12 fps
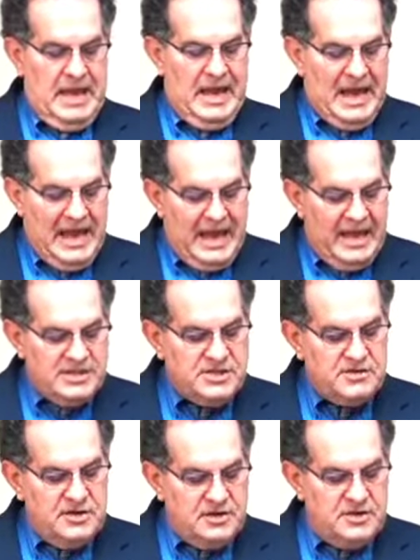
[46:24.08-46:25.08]
And
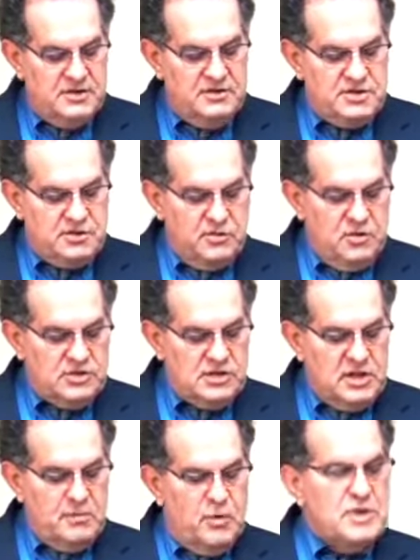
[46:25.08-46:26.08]
answer to
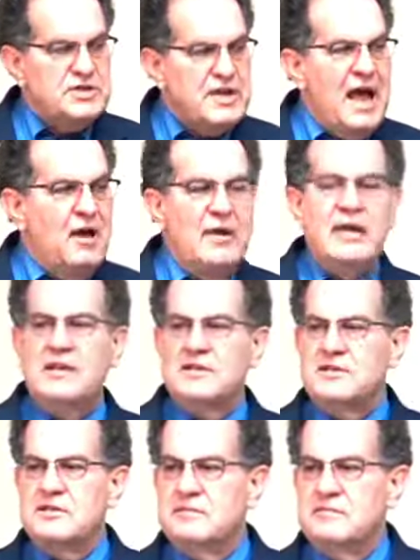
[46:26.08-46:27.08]
Jerusalem, which now
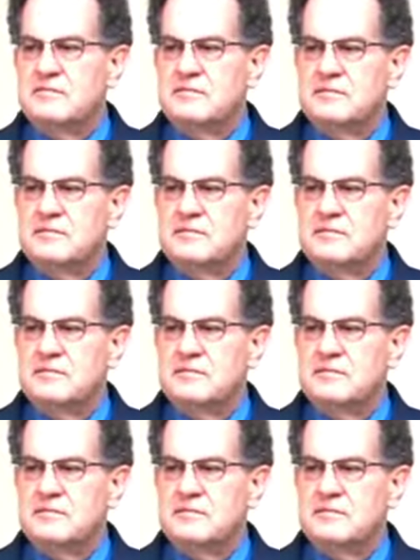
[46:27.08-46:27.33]
is.